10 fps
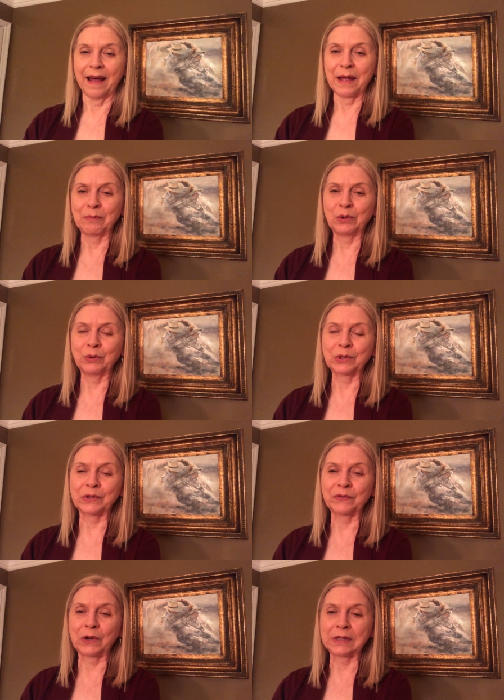Hi, I'm
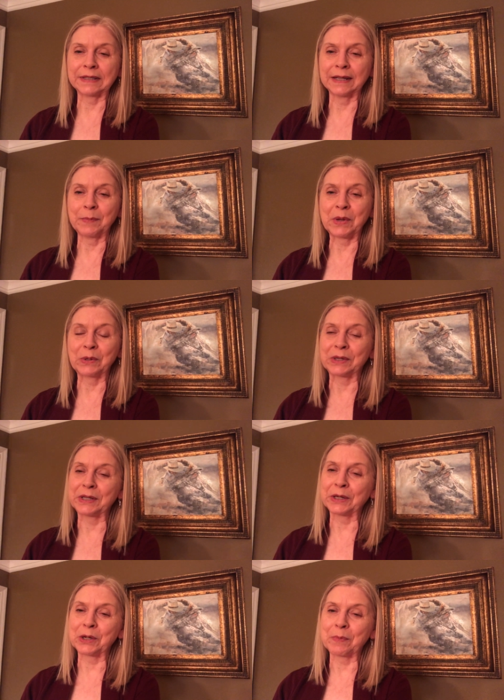Delores Fossen, and I'm here to
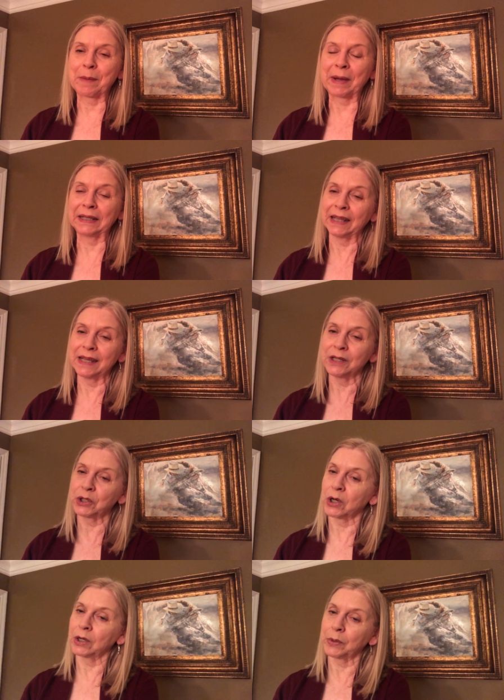tell you about my
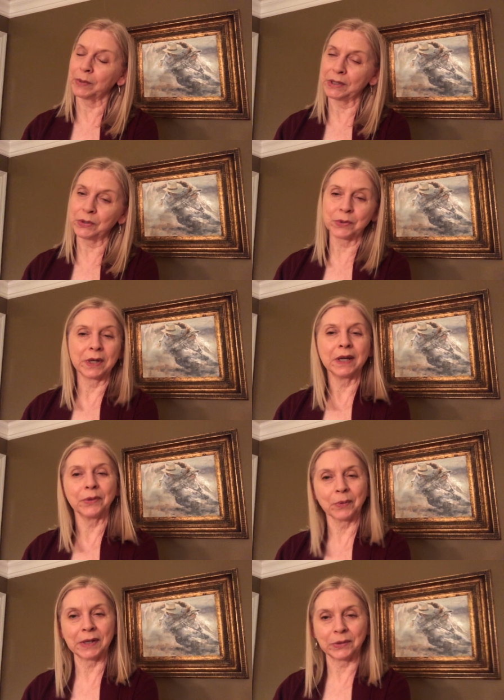latest Harlequin Intrigue, A
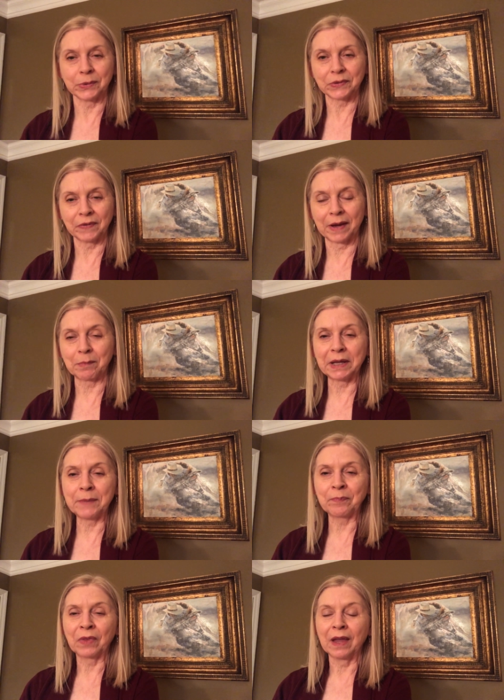Threat to His Family.
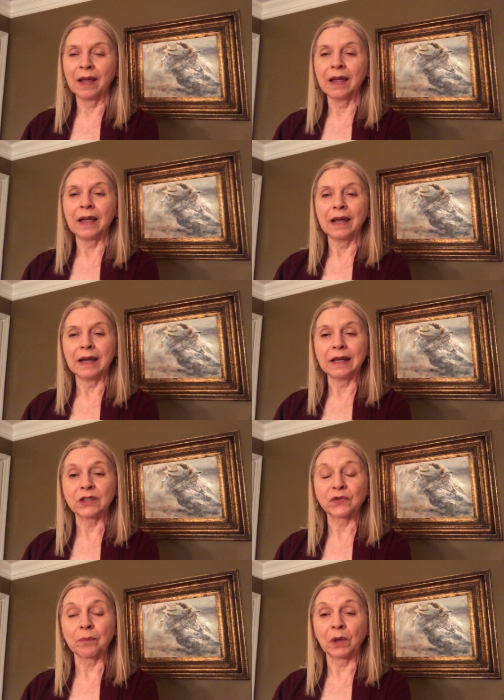
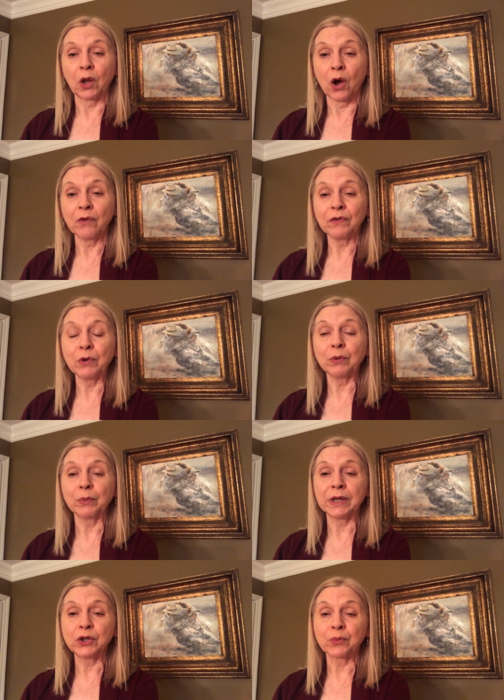It's from the Longview
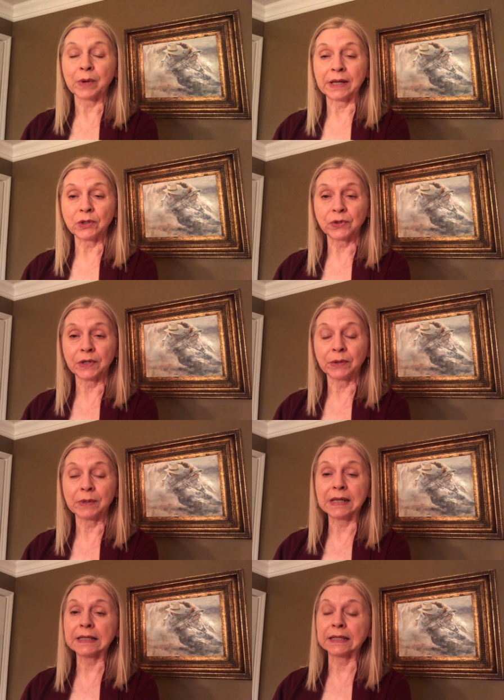Ridge Ranch
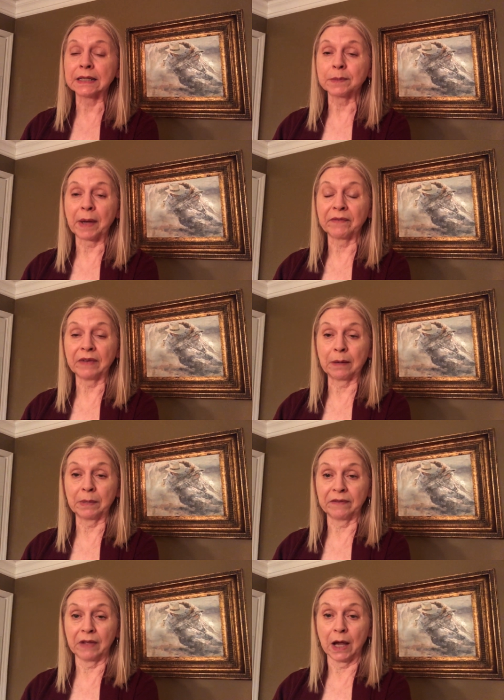series, and it's about a
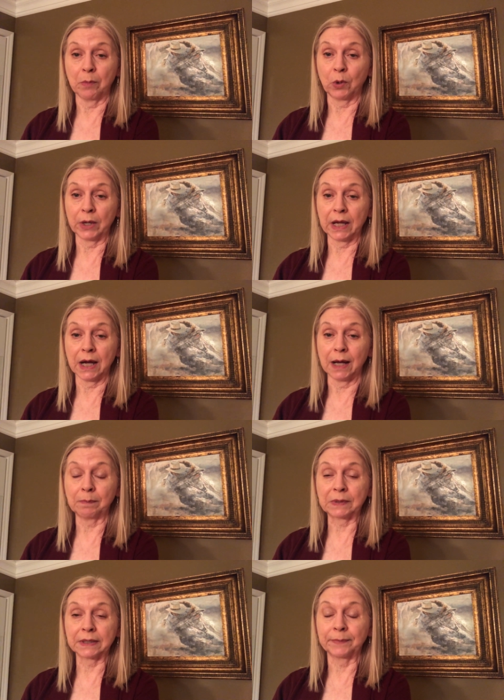family of cowboy
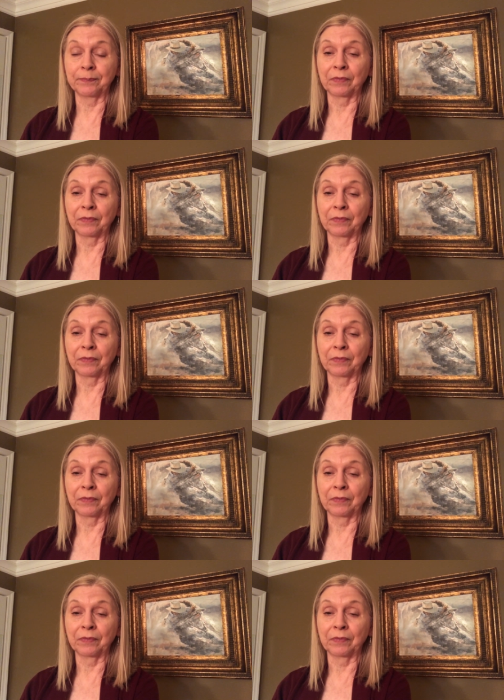cops.